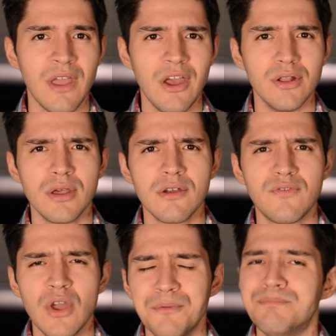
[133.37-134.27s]
A lot of
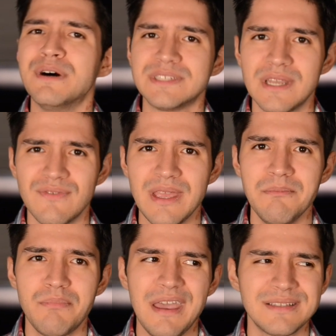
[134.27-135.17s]
positive
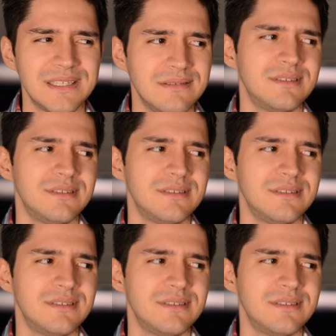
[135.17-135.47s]
impact and